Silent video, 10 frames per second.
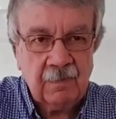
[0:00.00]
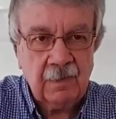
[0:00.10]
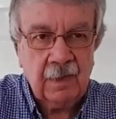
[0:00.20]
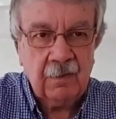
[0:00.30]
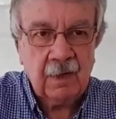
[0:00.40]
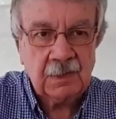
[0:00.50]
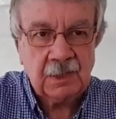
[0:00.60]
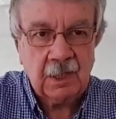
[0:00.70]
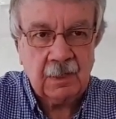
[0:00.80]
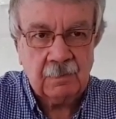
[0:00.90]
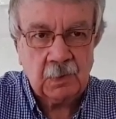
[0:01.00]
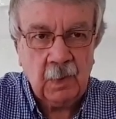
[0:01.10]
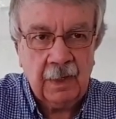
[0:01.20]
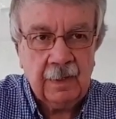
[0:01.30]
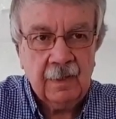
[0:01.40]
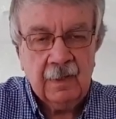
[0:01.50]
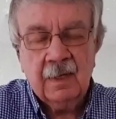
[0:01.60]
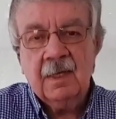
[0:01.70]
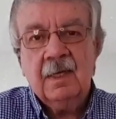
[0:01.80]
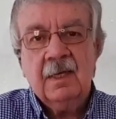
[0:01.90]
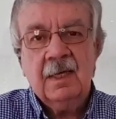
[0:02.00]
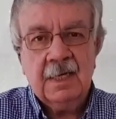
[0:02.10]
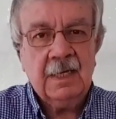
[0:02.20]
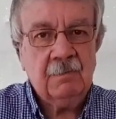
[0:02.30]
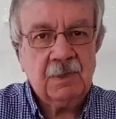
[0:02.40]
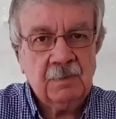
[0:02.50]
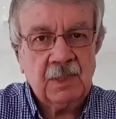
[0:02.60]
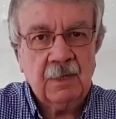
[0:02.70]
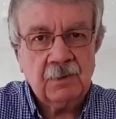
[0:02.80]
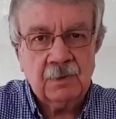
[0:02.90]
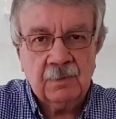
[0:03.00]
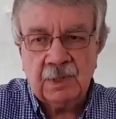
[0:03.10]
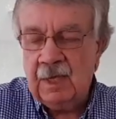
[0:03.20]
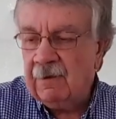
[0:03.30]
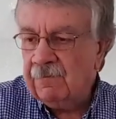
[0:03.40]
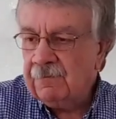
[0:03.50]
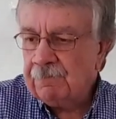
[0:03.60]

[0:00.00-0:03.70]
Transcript: and there are times when he keeps himself to himself.